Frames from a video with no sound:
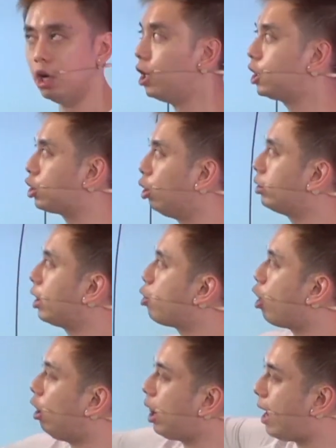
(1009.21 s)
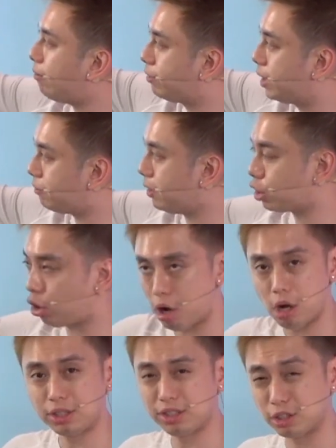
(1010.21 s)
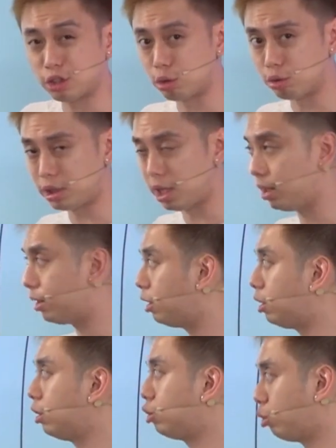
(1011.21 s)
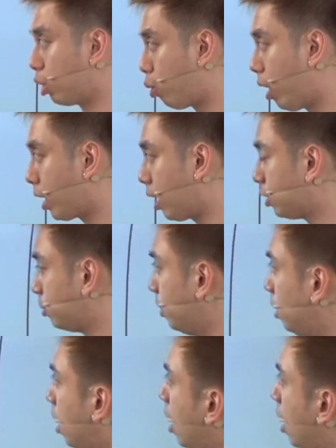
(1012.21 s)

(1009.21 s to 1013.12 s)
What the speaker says: So they will all have different costs associated to acquire a customer.